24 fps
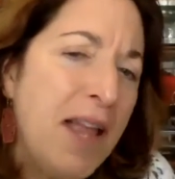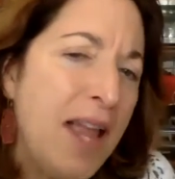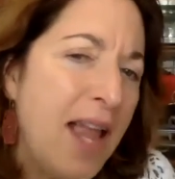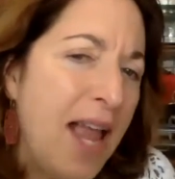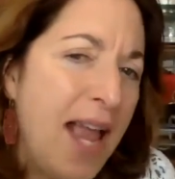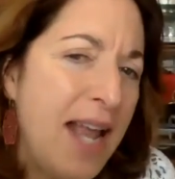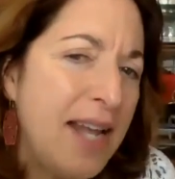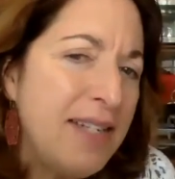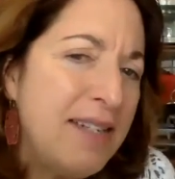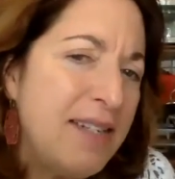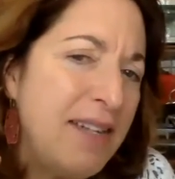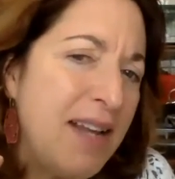
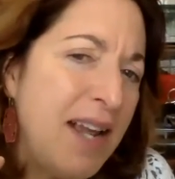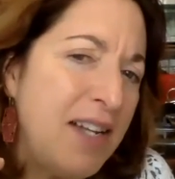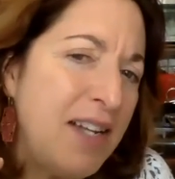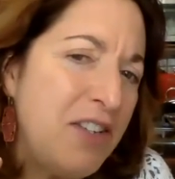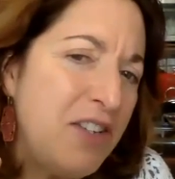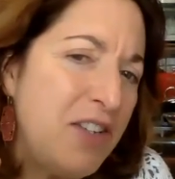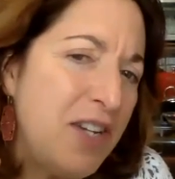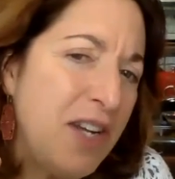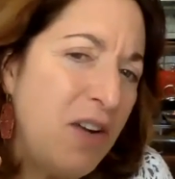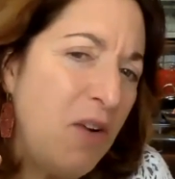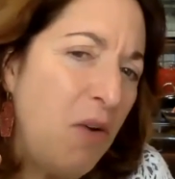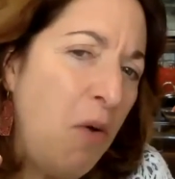and
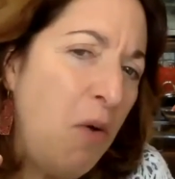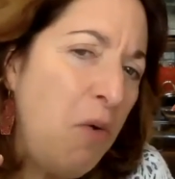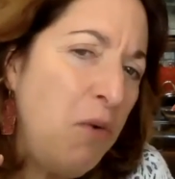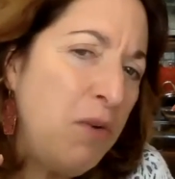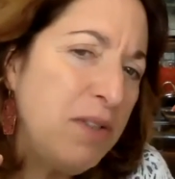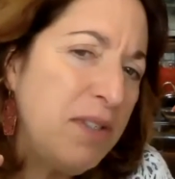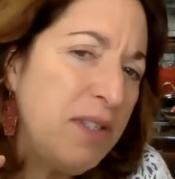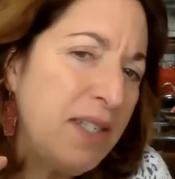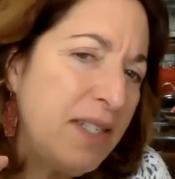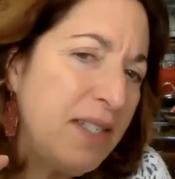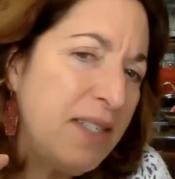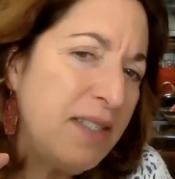touch and
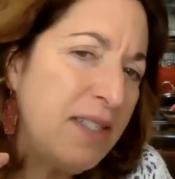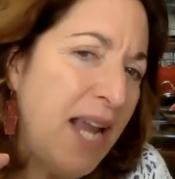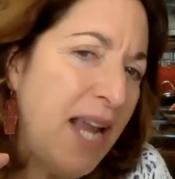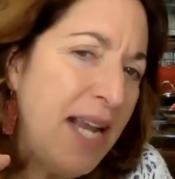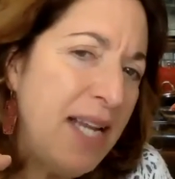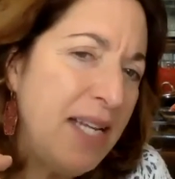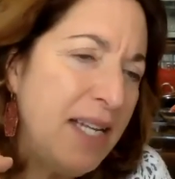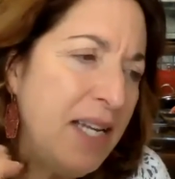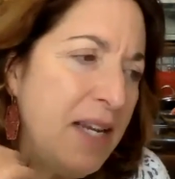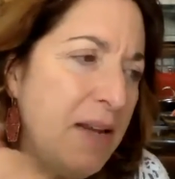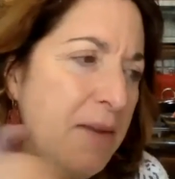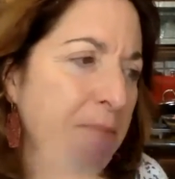hold
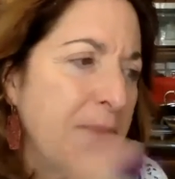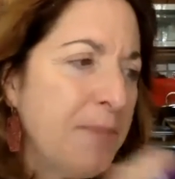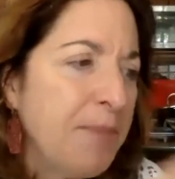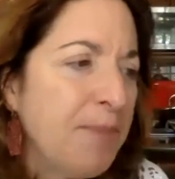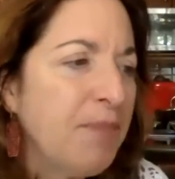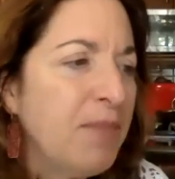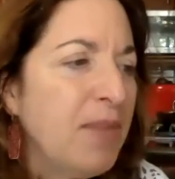tightly